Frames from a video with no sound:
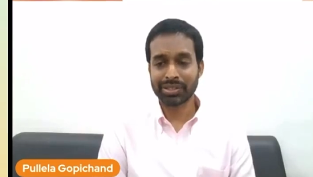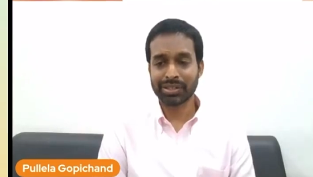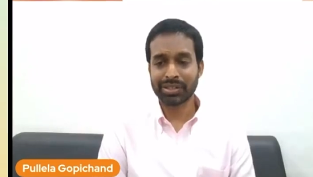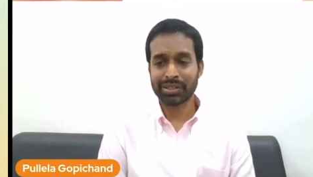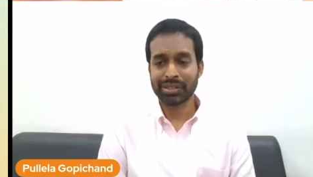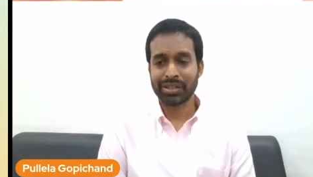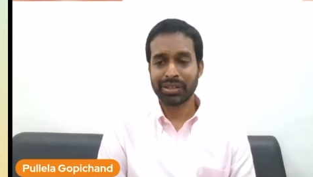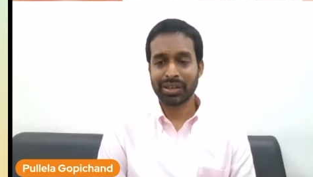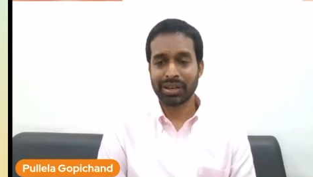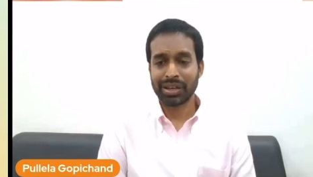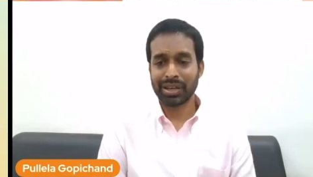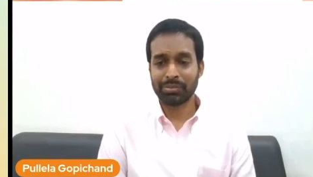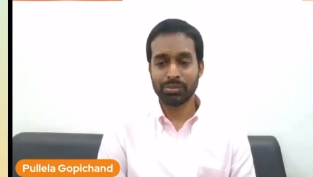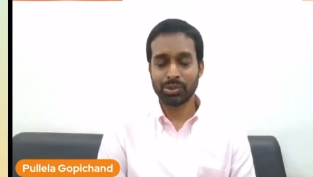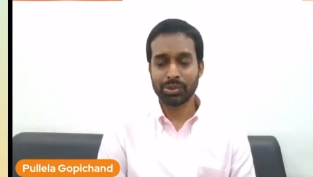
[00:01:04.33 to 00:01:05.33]
it
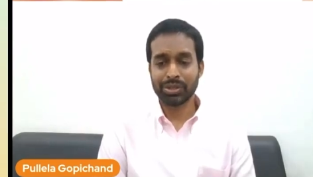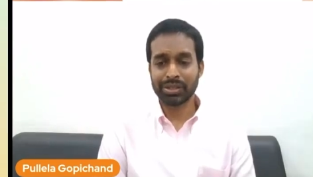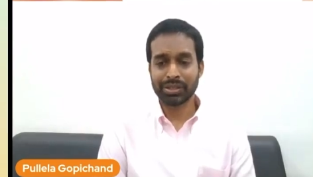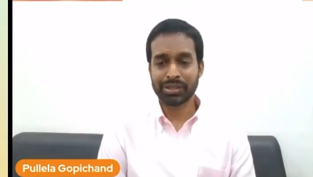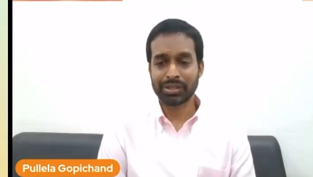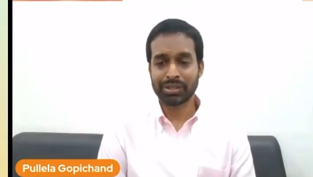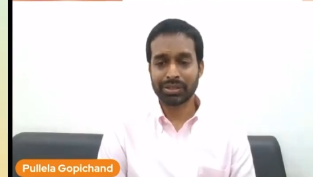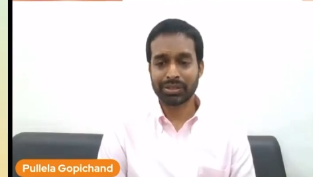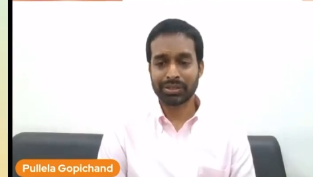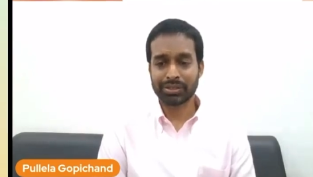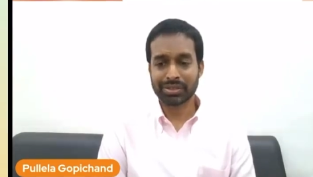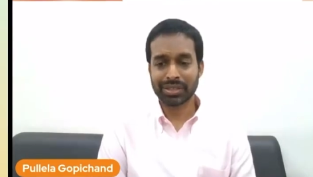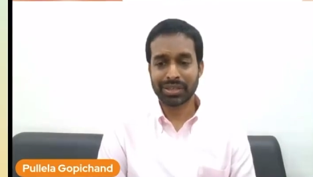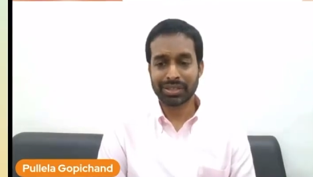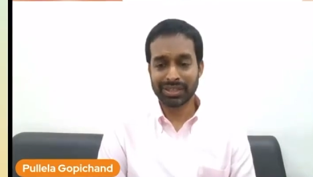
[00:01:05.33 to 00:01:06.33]
i'm doing it
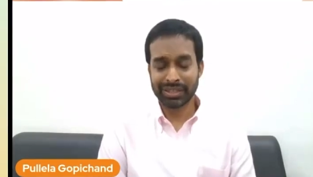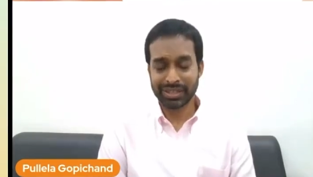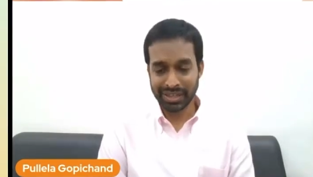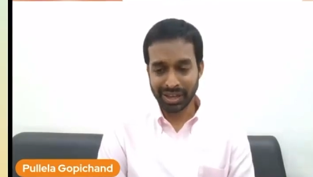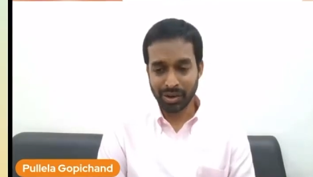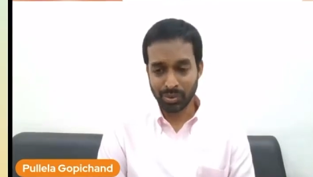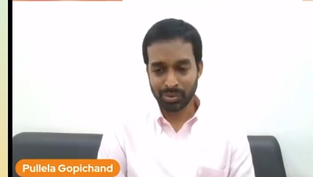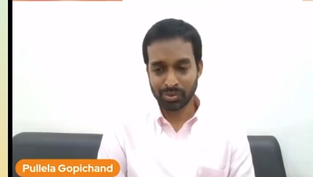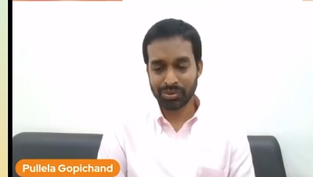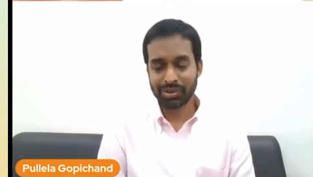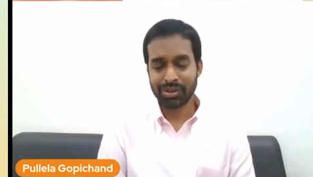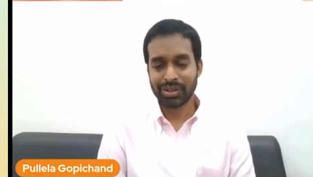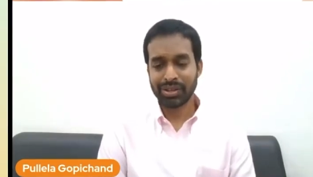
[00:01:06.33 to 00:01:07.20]
starting now